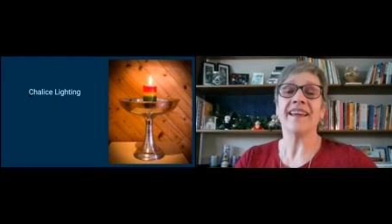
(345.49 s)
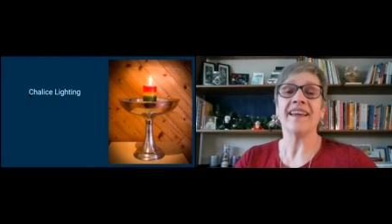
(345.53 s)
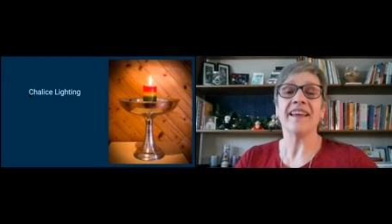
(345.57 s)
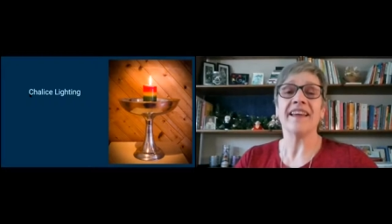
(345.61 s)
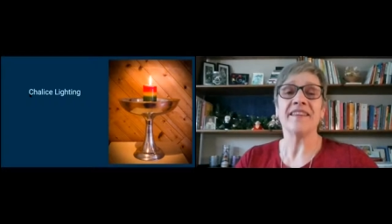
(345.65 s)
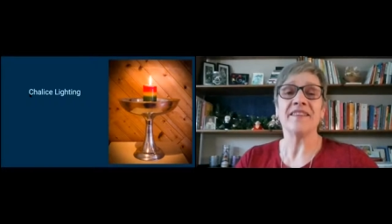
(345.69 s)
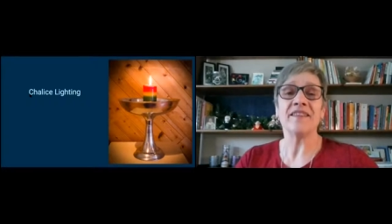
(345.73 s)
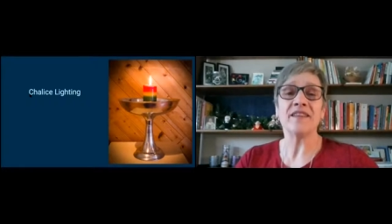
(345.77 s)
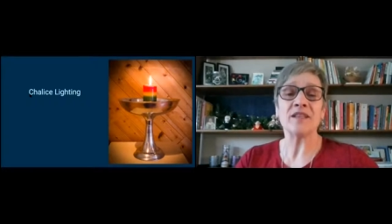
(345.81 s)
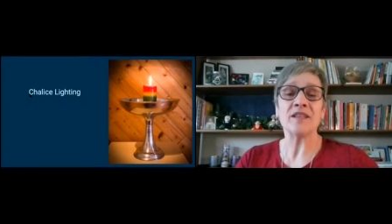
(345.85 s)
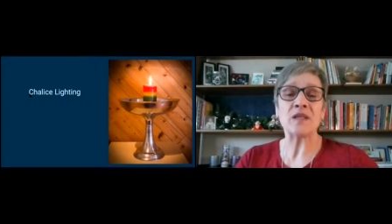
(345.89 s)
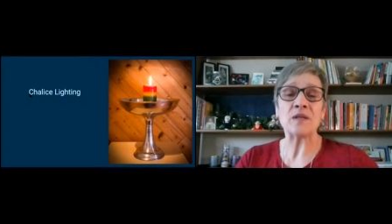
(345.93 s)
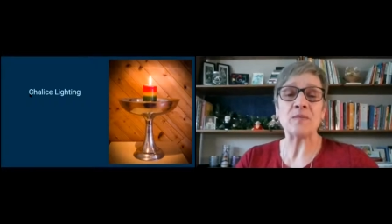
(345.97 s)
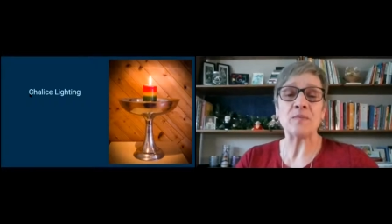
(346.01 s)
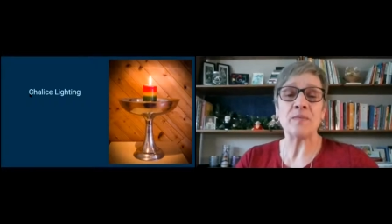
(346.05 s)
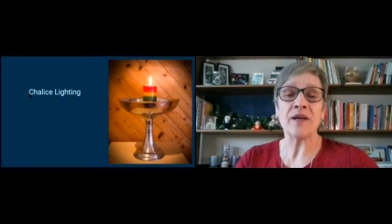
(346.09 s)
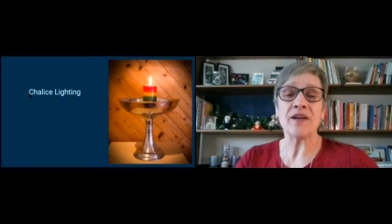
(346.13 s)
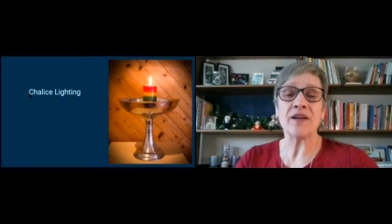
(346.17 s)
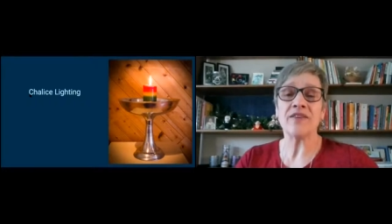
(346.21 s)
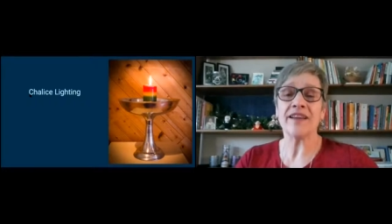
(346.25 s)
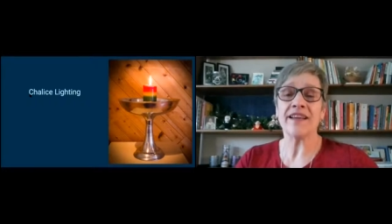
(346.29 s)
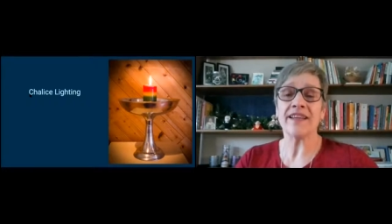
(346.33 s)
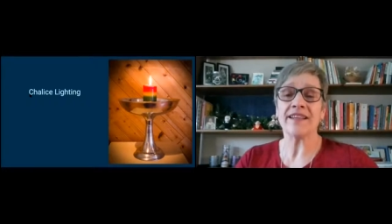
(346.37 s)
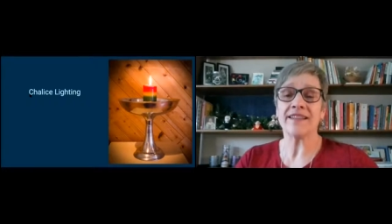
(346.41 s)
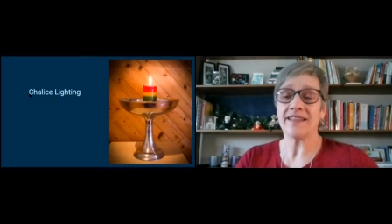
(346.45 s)
in the
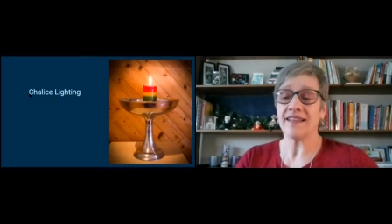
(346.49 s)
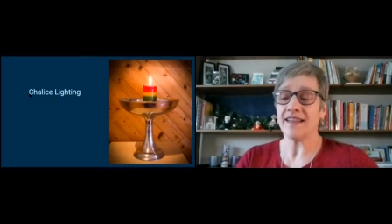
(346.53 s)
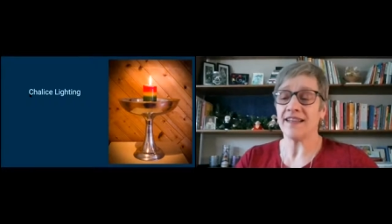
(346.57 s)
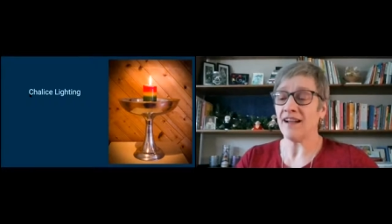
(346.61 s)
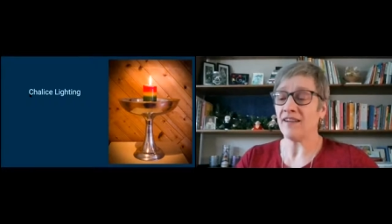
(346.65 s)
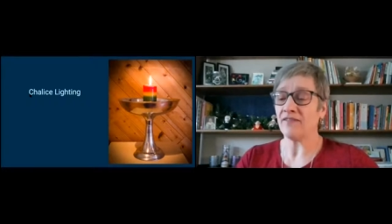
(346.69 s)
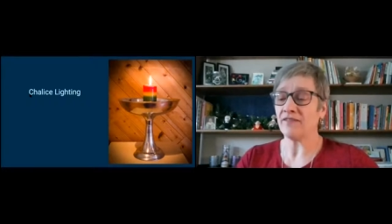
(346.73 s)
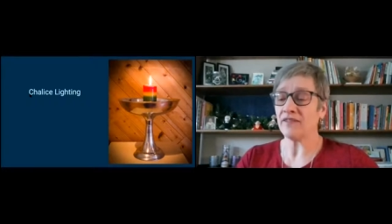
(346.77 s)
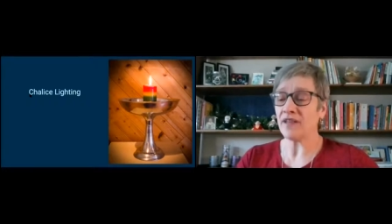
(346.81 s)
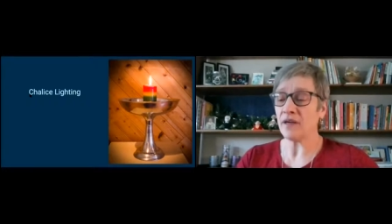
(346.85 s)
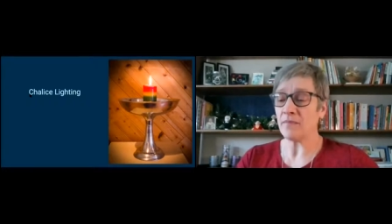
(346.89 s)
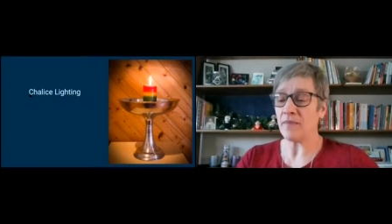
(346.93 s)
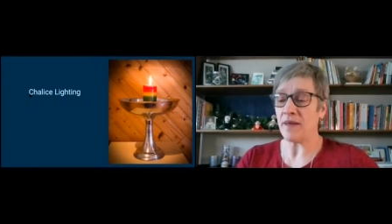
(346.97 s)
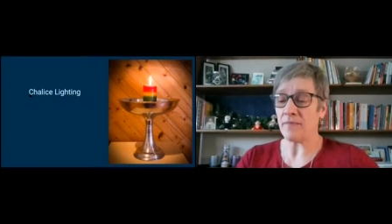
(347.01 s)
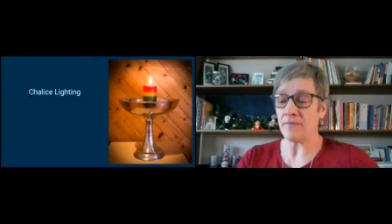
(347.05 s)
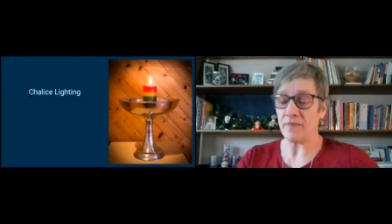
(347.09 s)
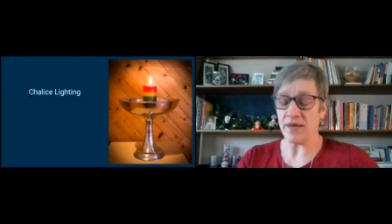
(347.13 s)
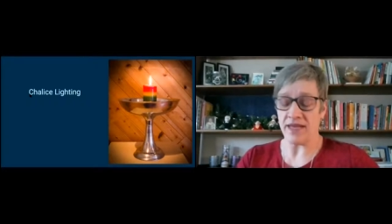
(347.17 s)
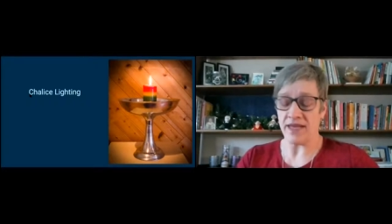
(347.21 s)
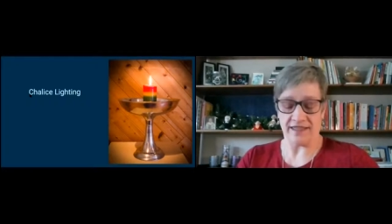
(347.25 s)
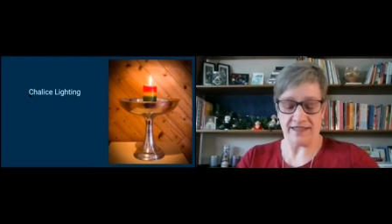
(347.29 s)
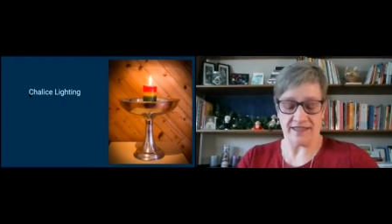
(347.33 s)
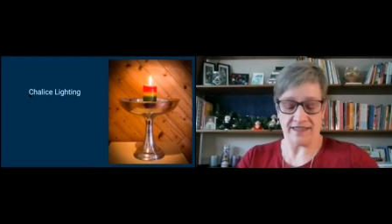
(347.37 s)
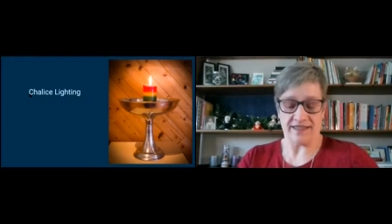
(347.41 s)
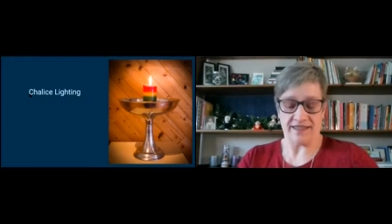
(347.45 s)
spirit of
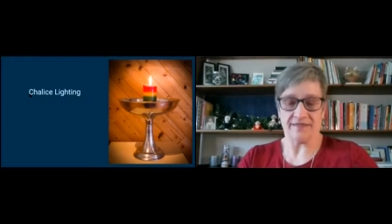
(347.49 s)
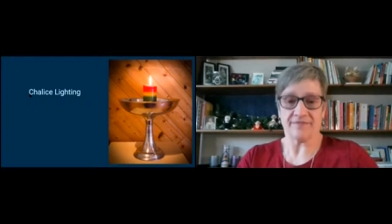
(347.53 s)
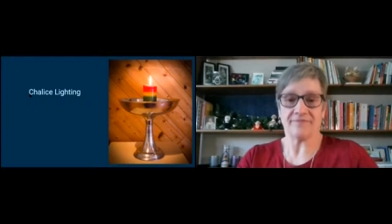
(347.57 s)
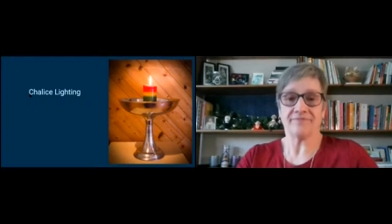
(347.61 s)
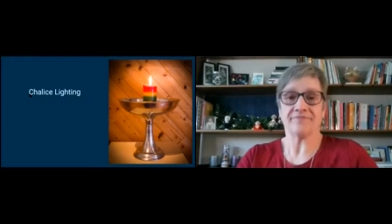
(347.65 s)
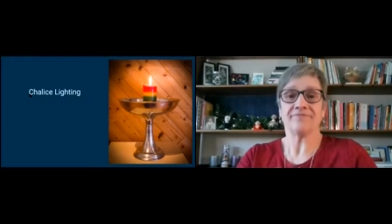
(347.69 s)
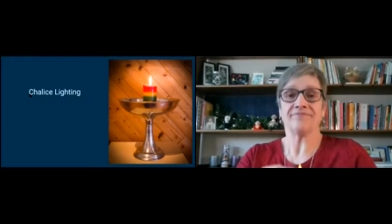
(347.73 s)
commitment.